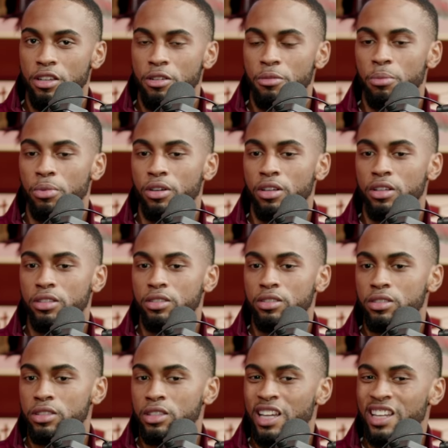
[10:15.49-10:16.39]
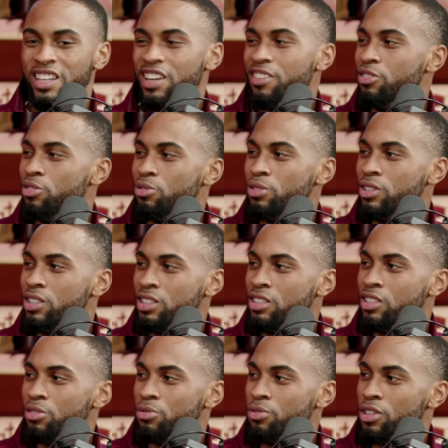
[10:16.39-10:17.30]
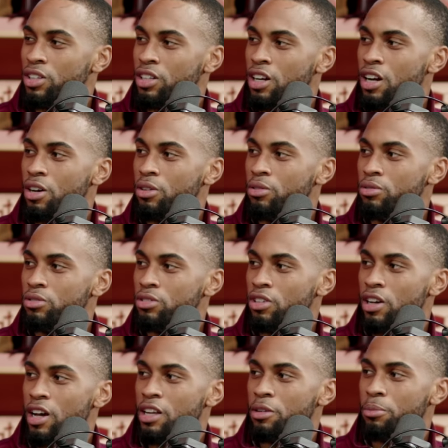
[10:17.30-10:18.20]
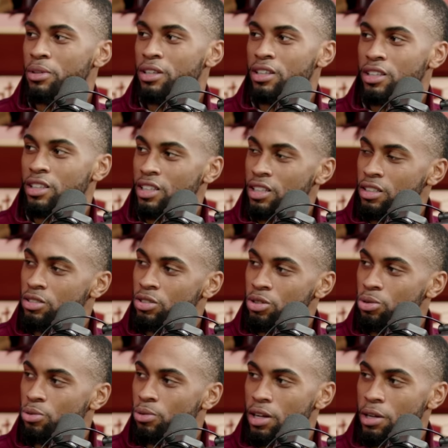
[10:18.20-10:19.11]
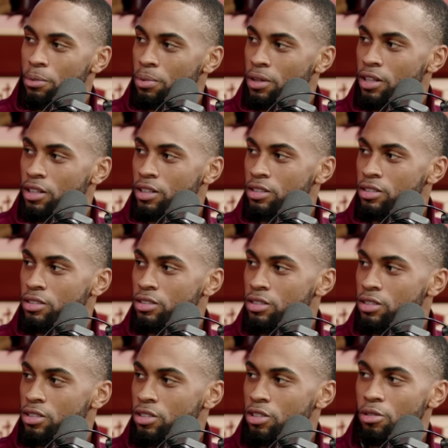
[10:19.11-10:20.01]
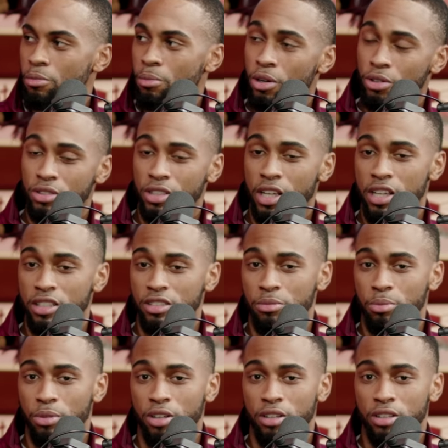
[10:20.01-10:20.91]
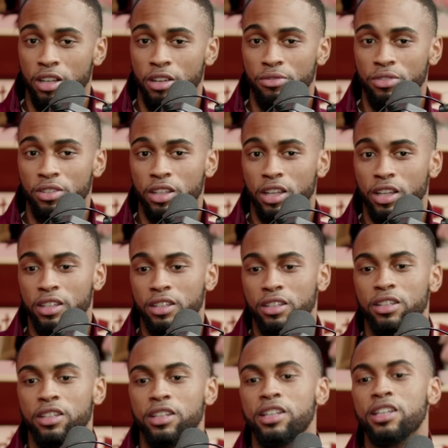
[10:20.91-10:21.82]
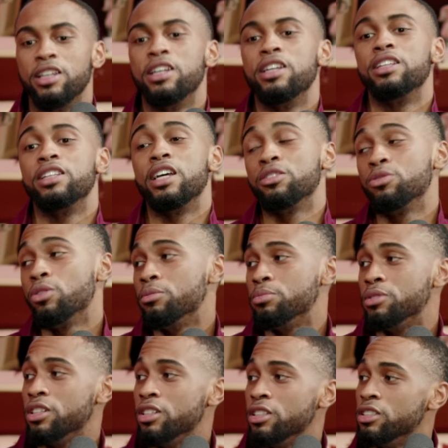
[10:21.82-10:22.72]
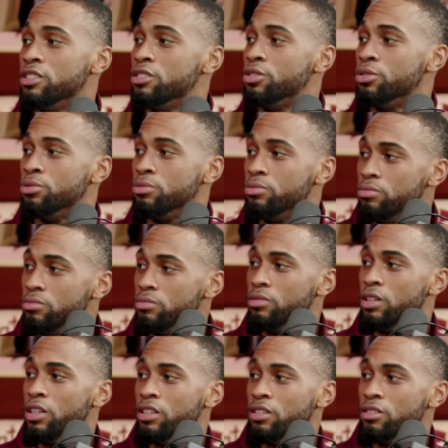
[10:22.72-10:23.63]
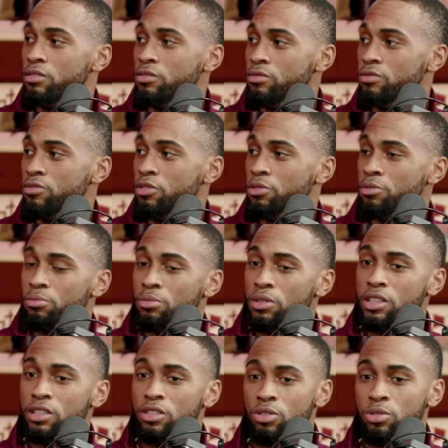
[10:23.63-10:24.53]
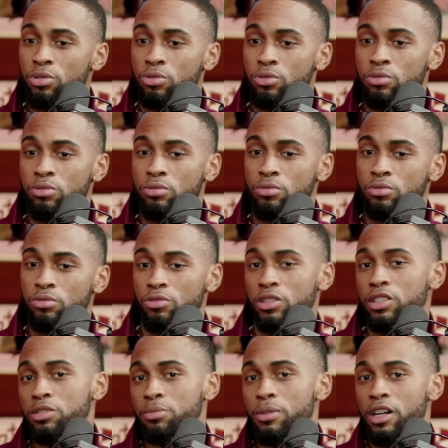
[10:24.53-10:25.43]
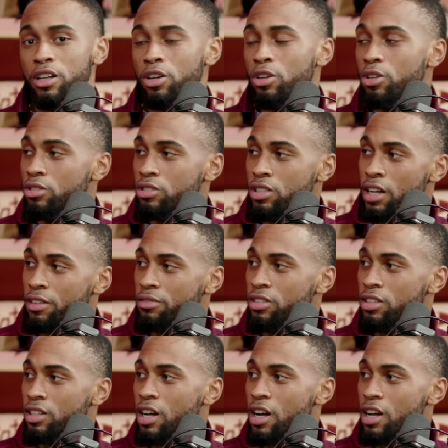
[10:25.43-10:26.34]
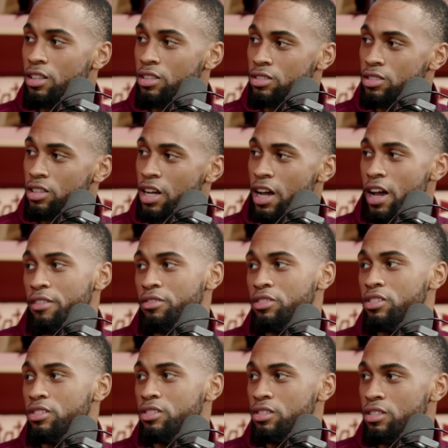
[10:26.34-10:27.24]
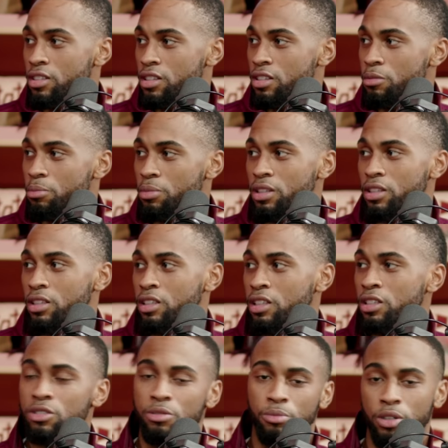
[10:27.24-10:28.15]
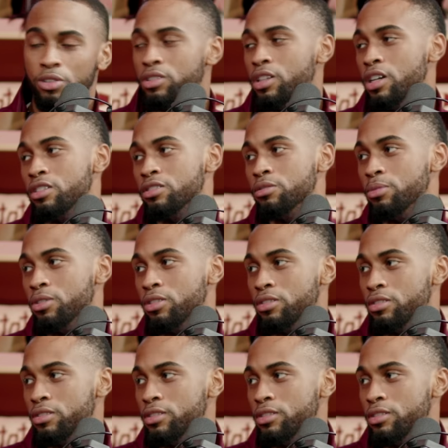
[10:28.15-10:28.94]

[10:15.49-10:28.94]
But I never really could figure out, you know, how to be an elite two-way player on both sides of the ball. And I feel like that's what I'm turning into. And for me to reach my goals after college, I have to be elite on both sides of the ball.